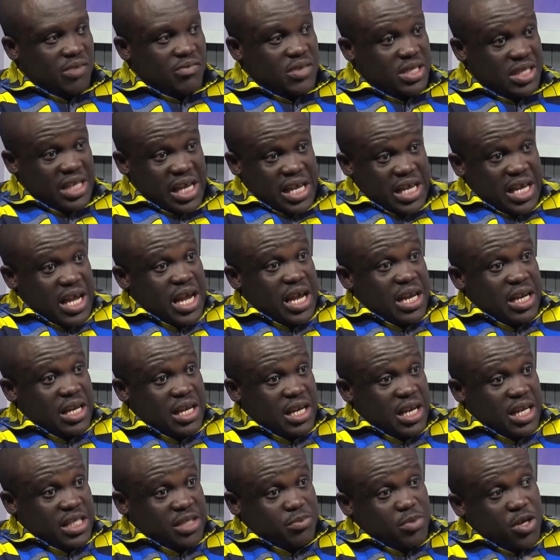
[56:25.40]
service,
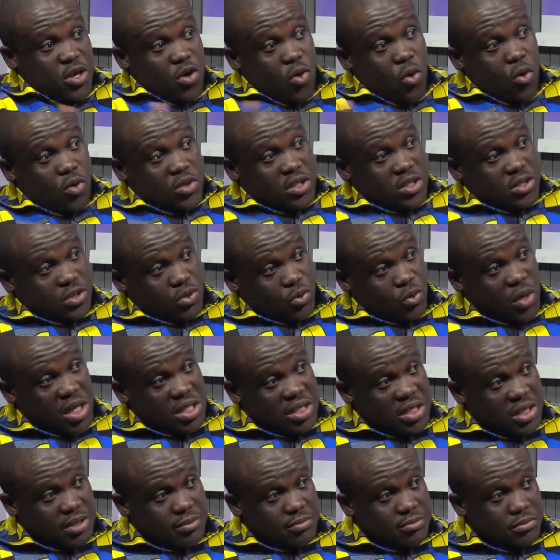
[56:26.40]
again, is being called into
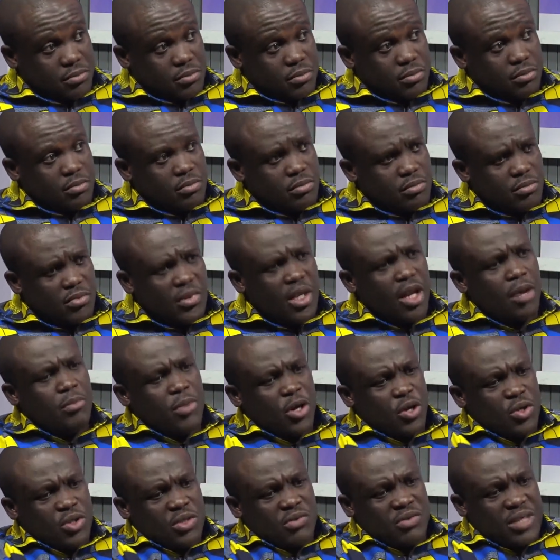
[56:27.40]
question
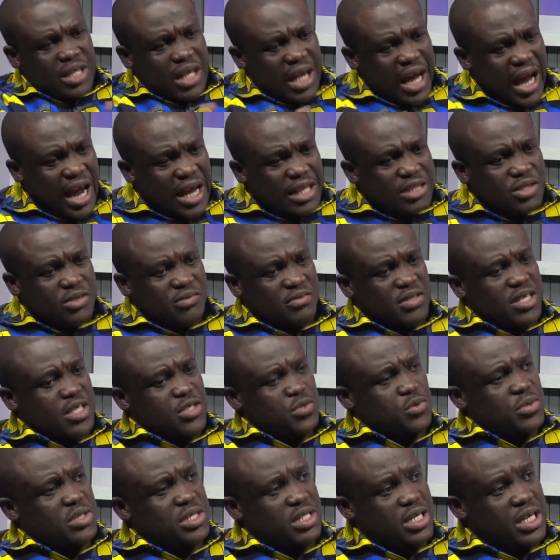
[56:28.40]
because of the kinds of
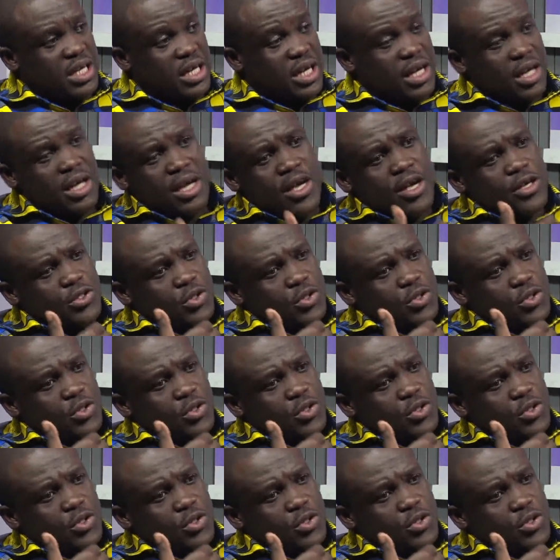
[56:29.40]
things we're seeing here.